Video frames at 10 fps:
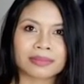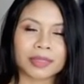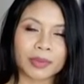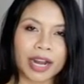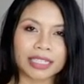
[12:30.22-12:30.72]

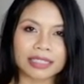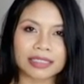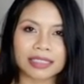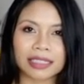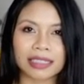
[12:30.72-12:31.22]
the
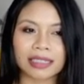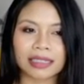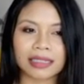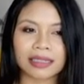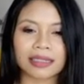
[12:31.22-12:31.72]

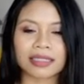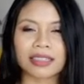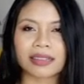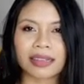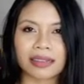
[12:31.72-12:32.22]
pregnancy
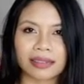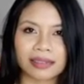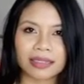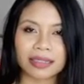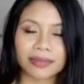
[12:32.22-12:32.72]
until the
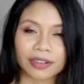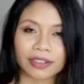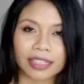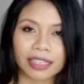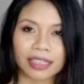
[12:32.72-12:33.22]

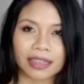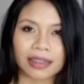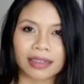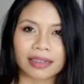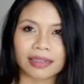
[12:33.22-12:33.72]
delivery,
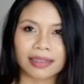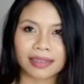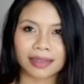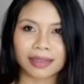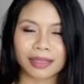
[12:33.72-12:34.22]
and then
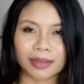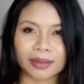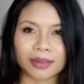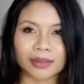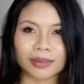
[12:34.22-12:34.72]

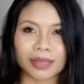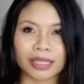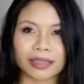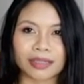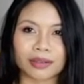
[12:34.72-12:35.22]

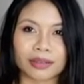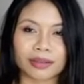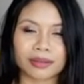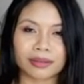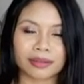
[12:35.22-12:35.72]
when
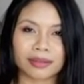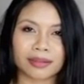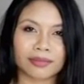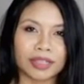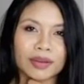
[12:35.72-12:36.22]

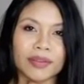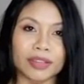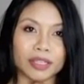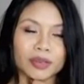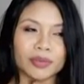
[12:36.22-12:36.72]
you have
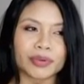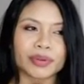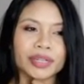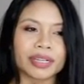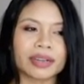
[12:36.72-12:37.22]
the
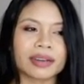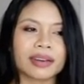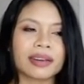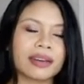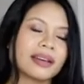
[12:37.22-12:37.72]
newborn.
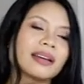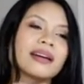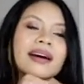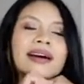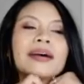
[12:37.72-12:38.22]

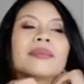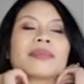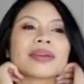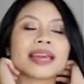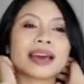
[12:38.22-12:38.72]

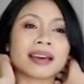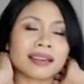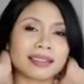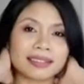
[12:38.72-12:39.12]
Yeah,